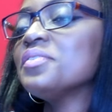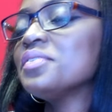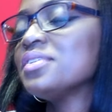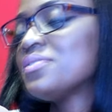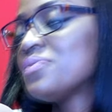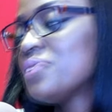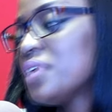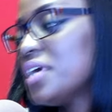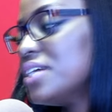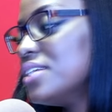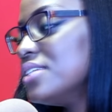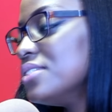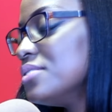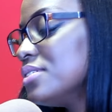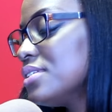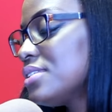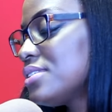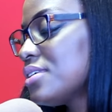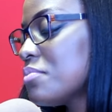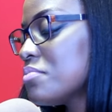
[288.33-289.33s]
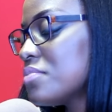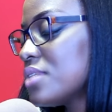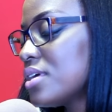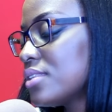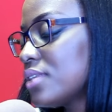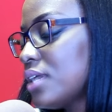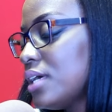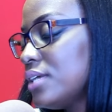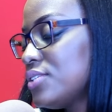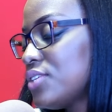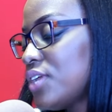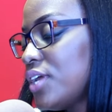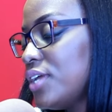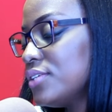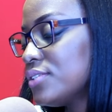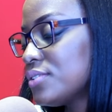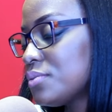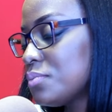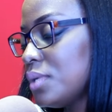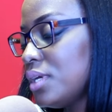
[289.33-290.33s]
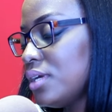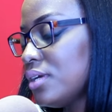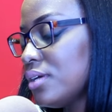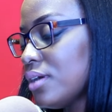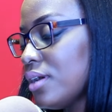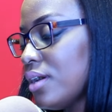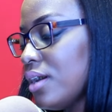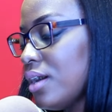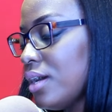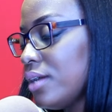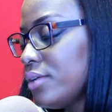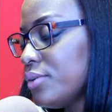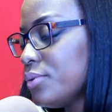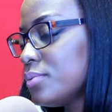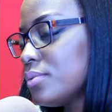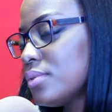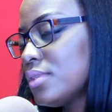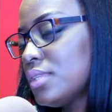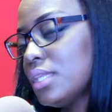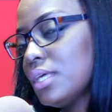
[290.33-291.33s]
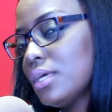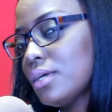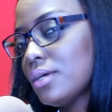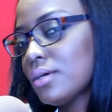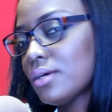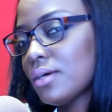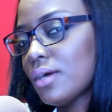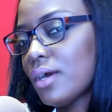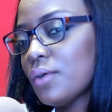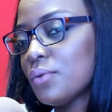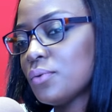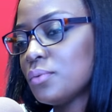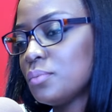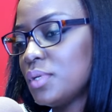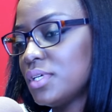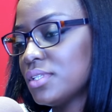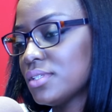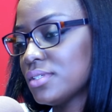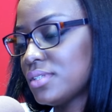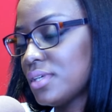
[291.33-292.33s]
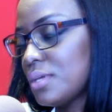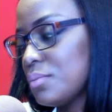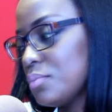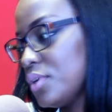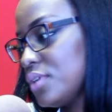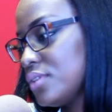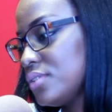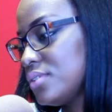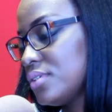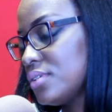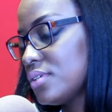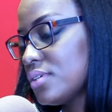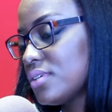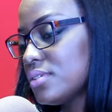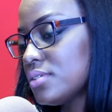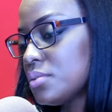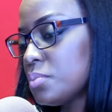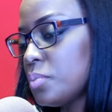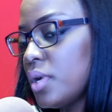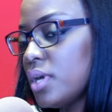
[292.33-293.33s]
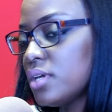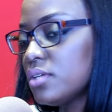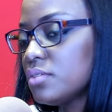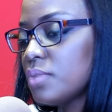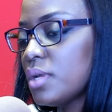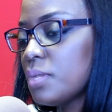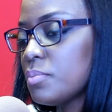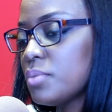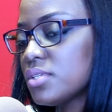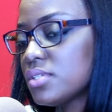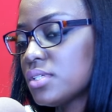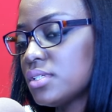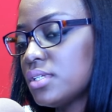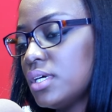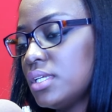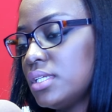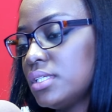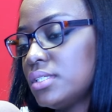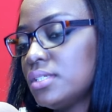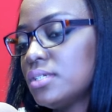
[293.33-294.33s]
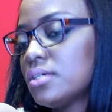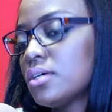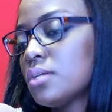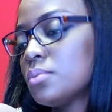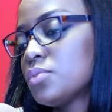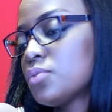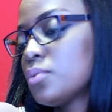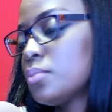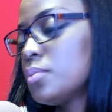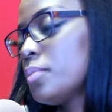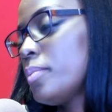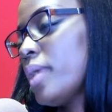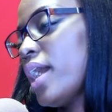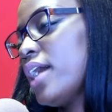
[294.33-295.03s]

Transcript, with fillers: it was fun. It was something that changed me. I don't think I would be the same person because part of my personality comes from the